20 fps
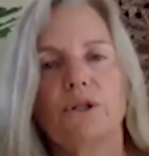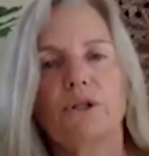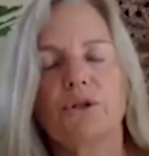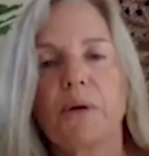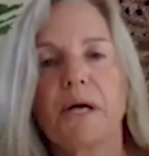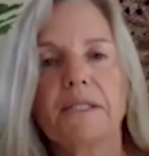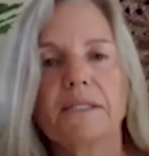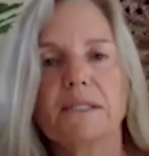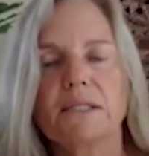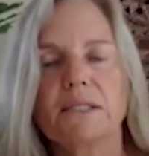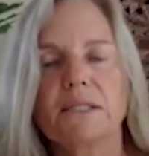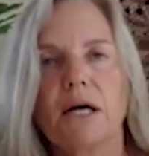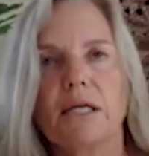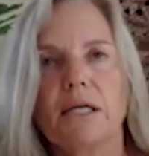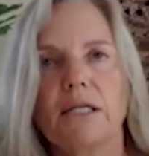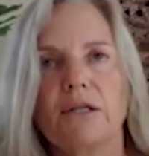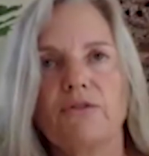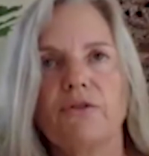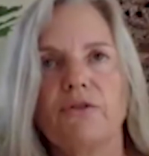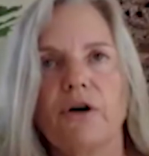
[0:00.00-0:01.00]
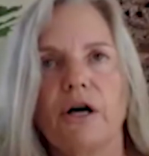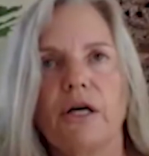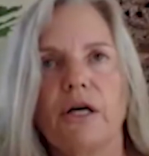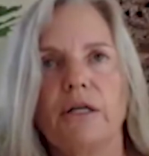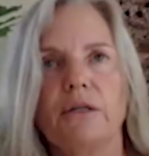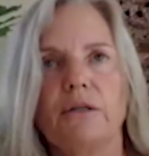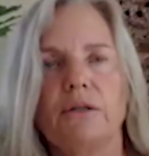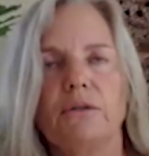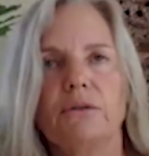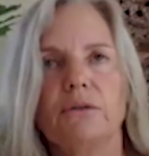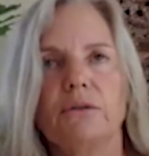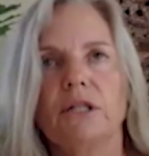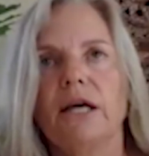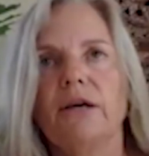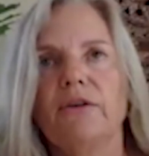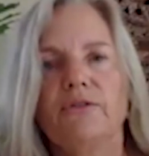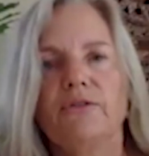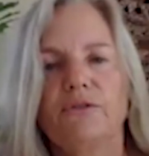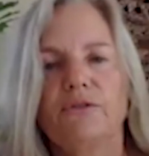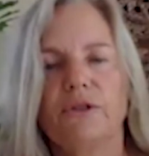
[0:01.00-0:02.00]
with threats, like if I
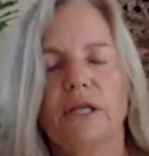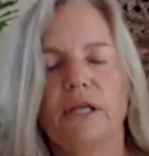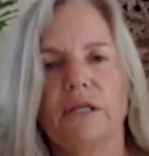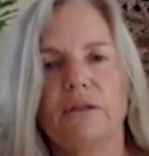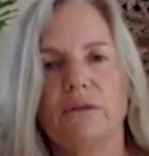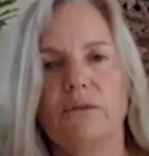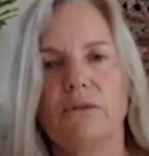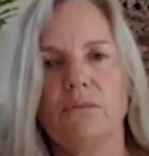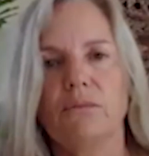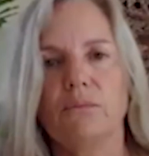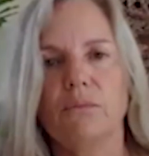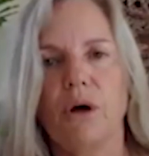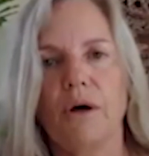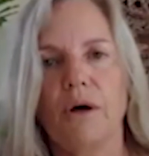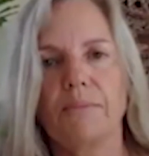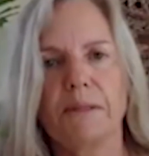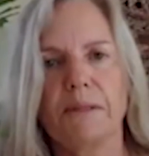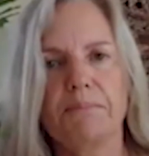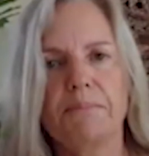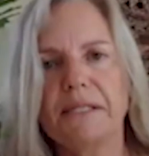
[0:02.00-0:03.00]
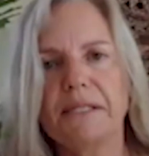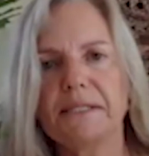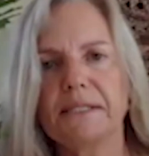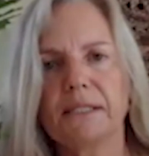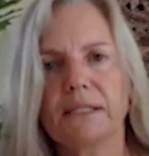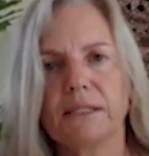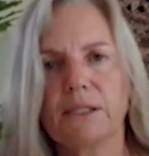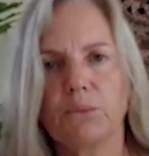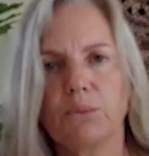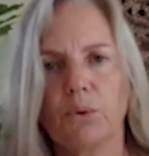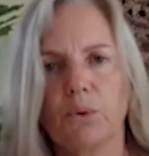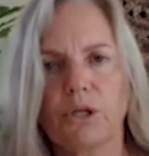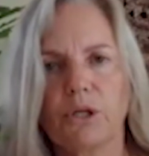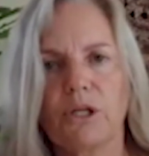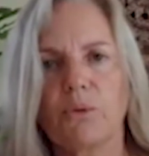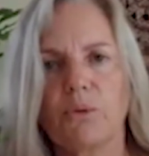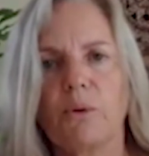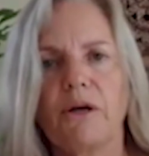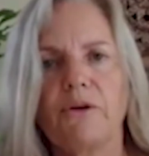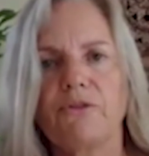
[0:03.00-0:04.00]
left, then I'd be basically walking